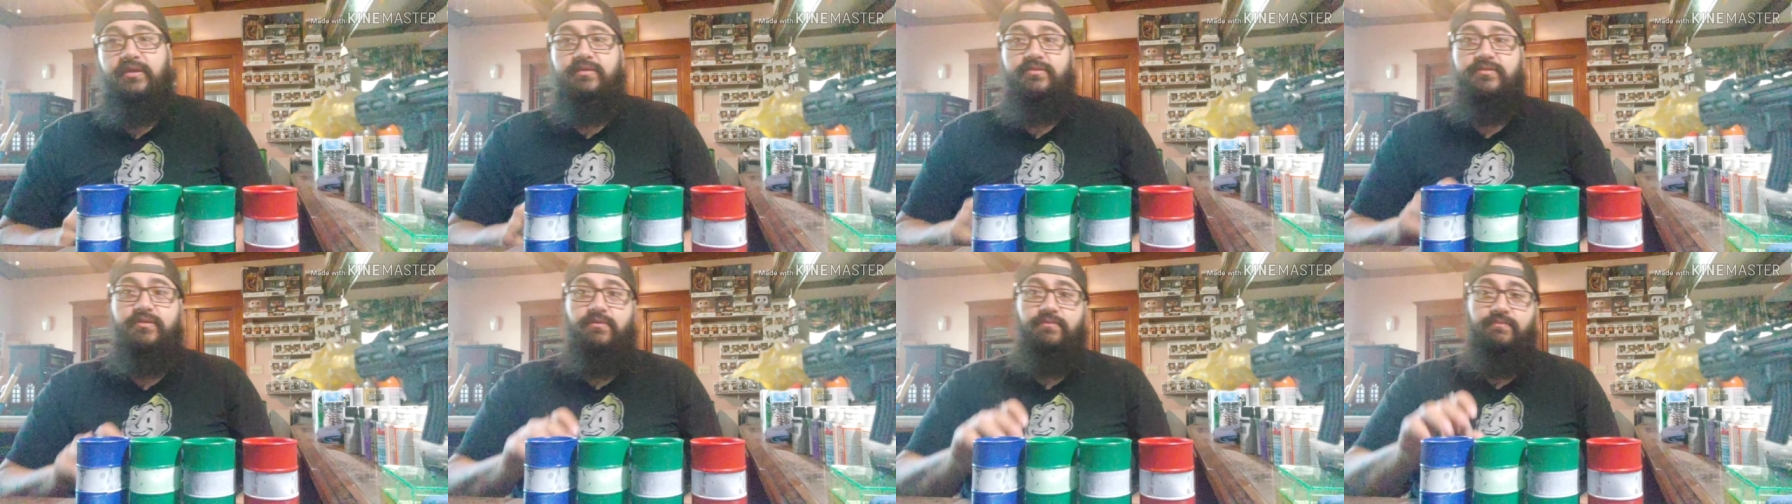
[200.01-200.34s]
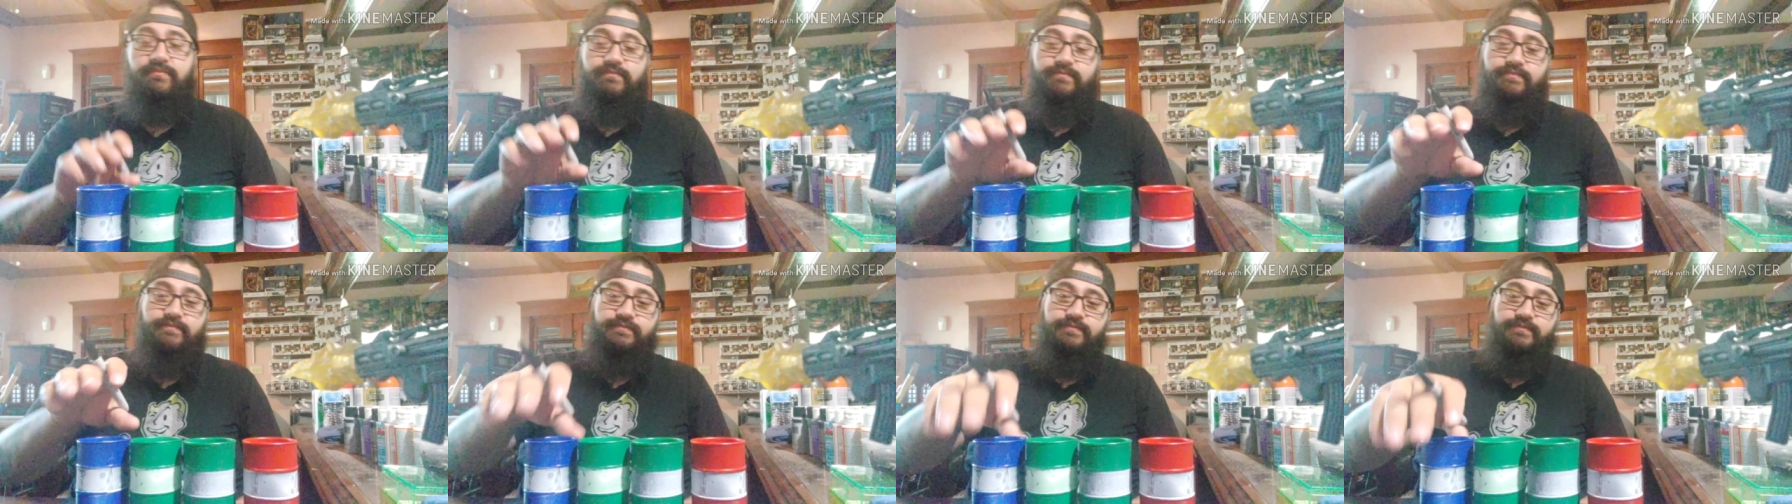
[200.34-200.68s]
So
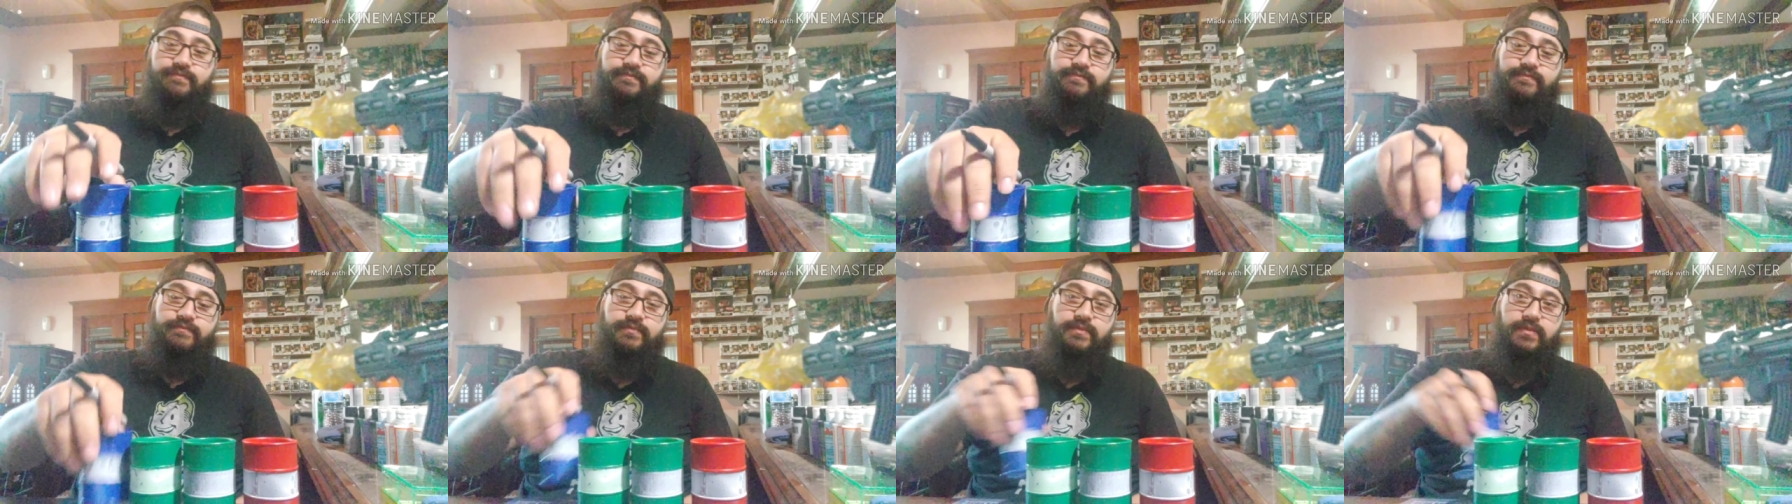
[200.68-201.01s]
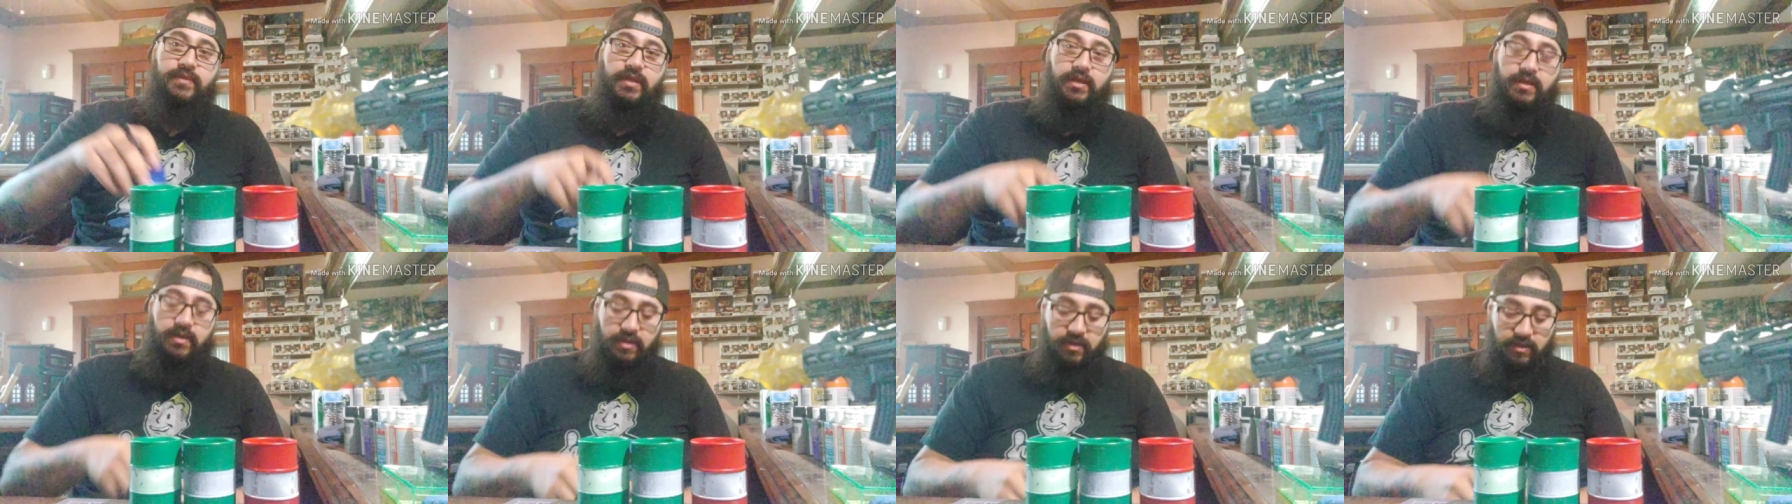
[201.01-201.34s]

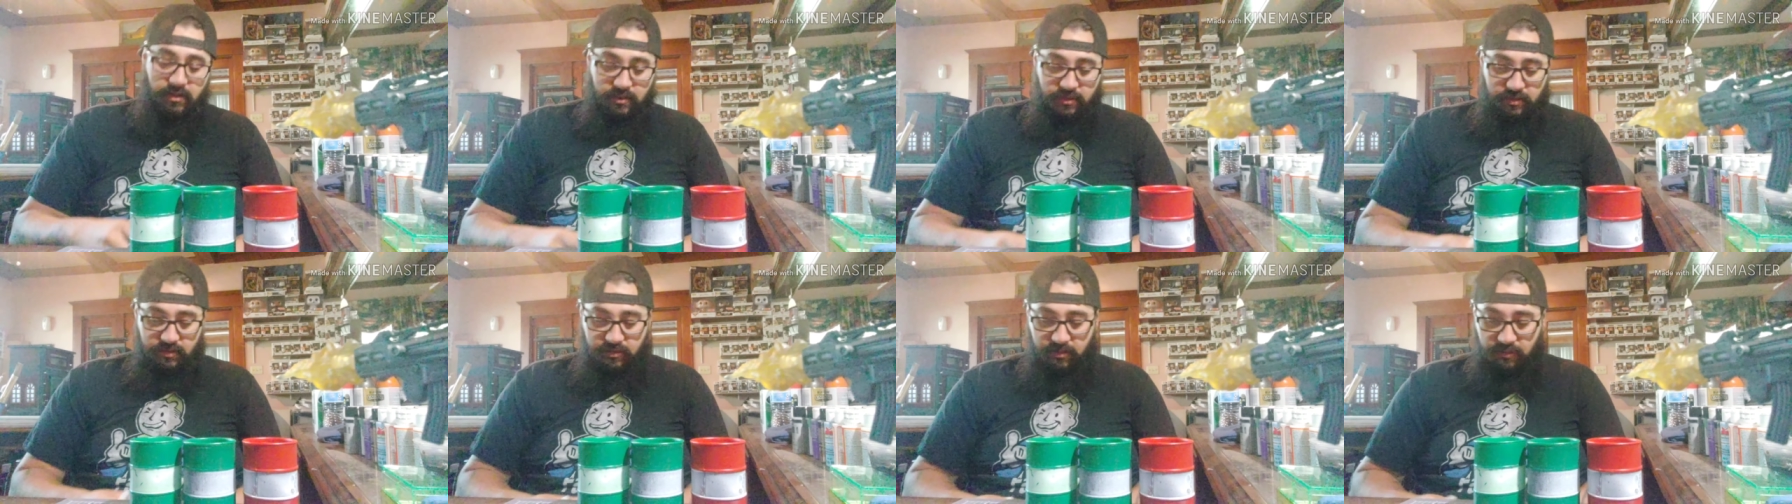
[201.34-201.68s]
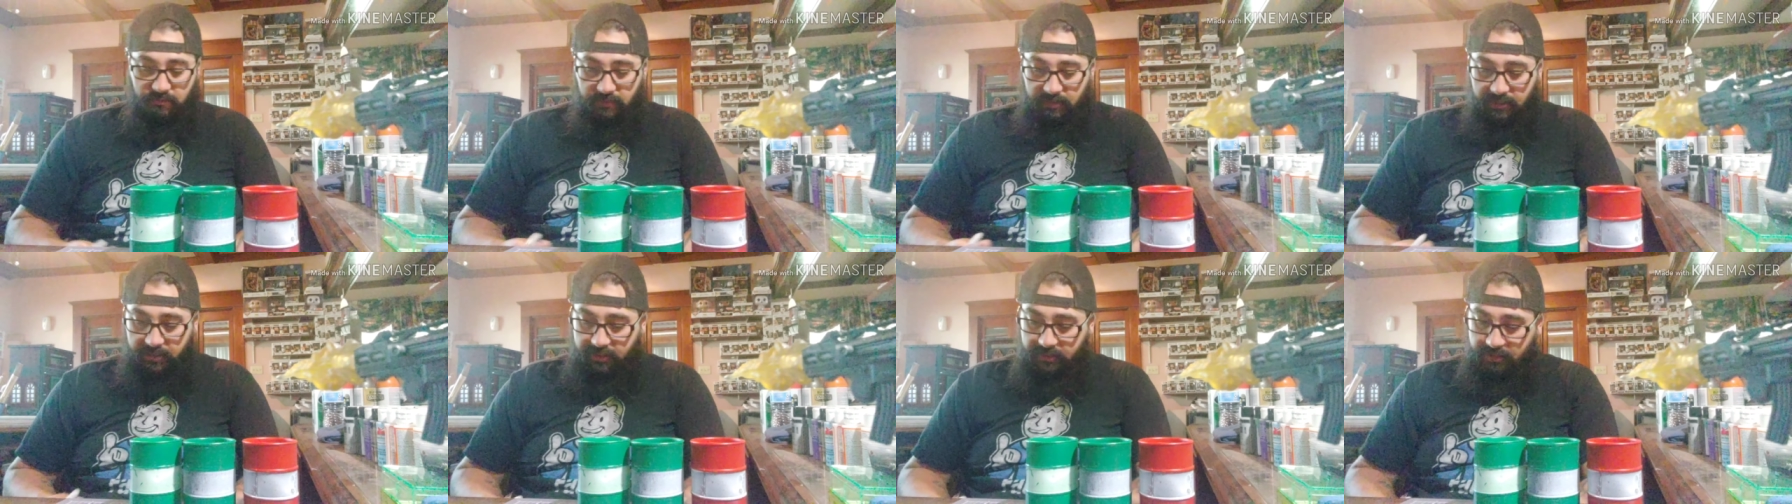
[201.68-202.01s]
start
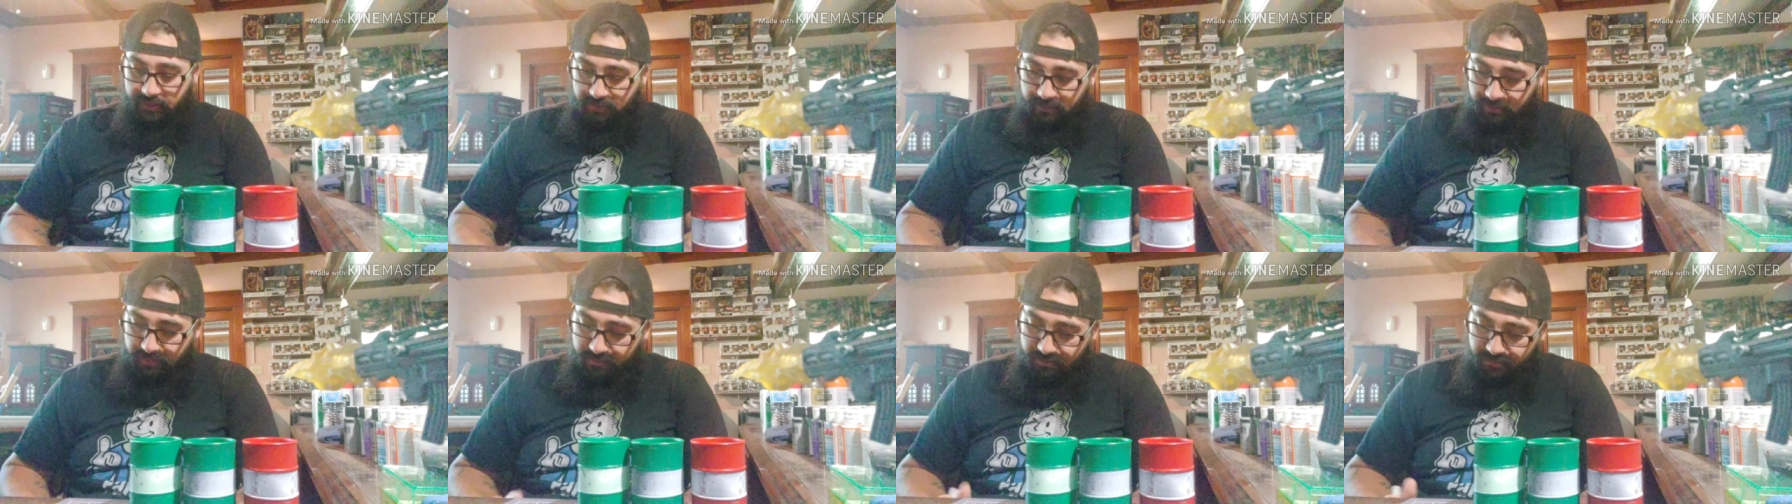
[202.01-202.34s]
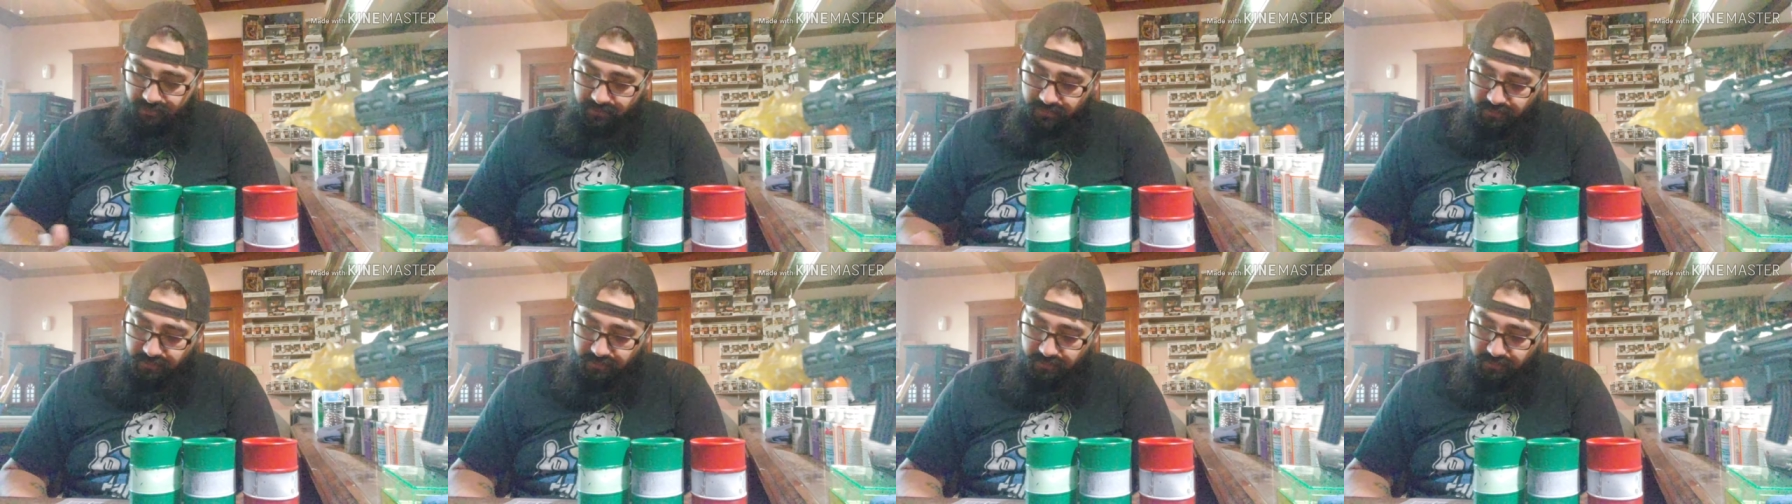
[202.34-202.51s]
right here.